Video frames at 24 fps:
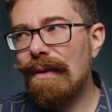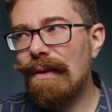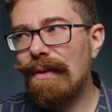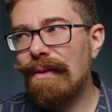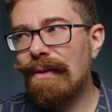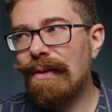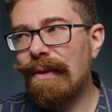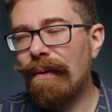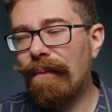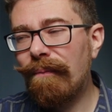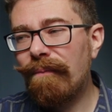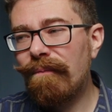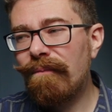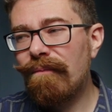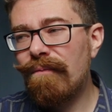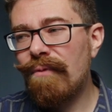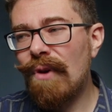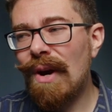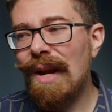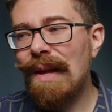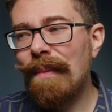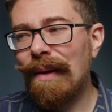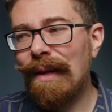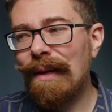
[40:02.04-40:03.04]
the
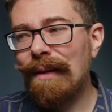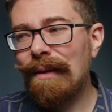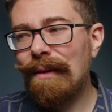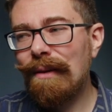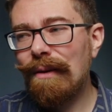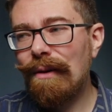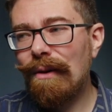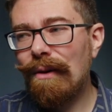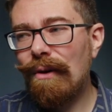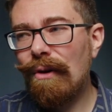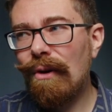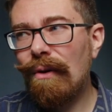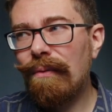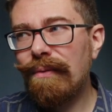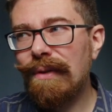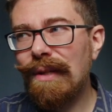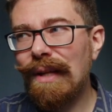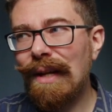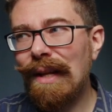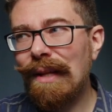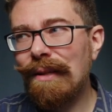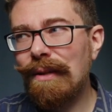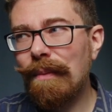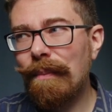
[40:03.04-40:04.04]
framing
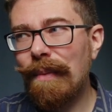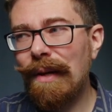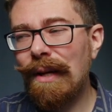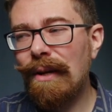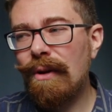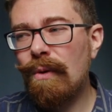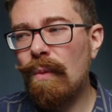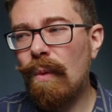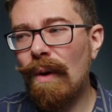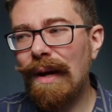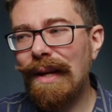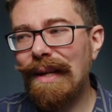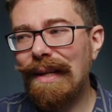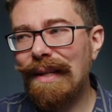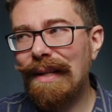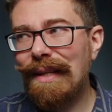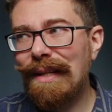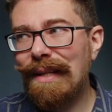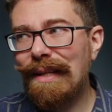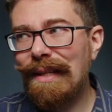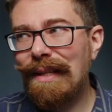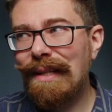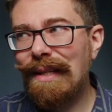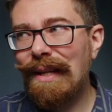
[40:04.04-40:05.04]
often ends up being quite
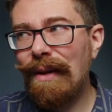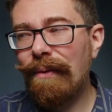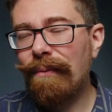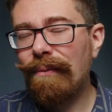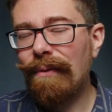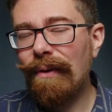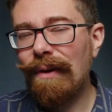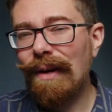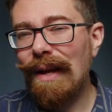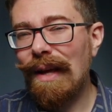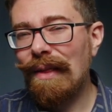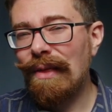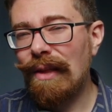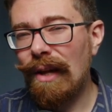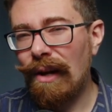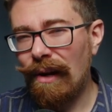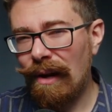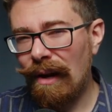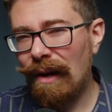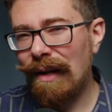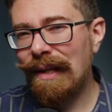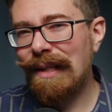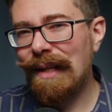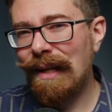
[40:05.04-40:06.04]
different, and the
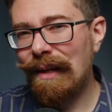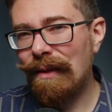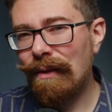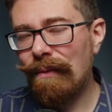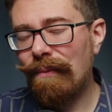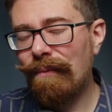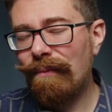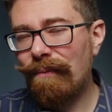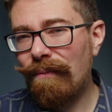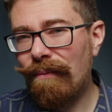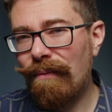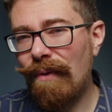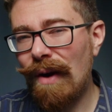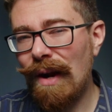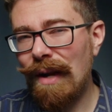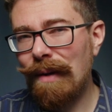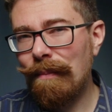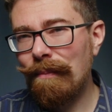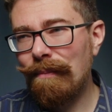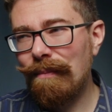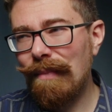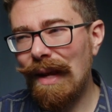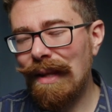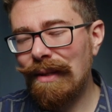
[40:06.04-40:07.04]
lighting in the
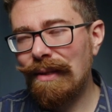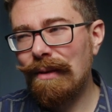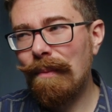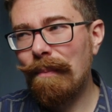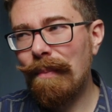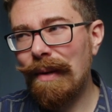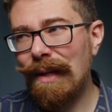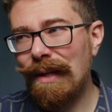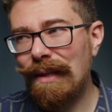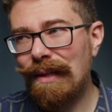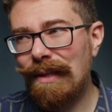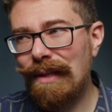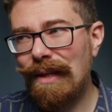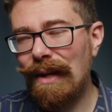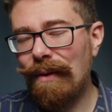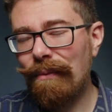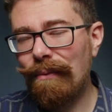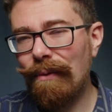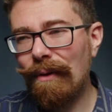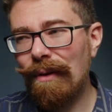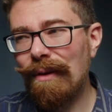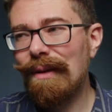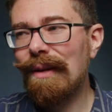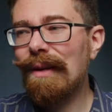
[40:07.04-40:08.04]
frame ends up being
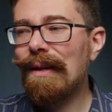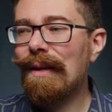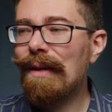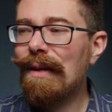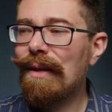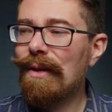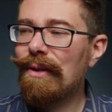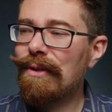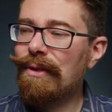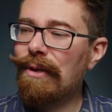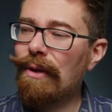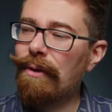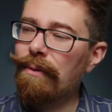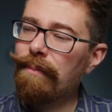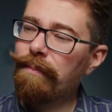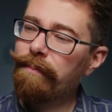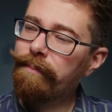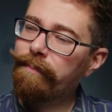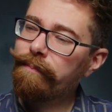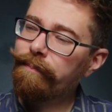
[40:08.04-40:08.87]
different. So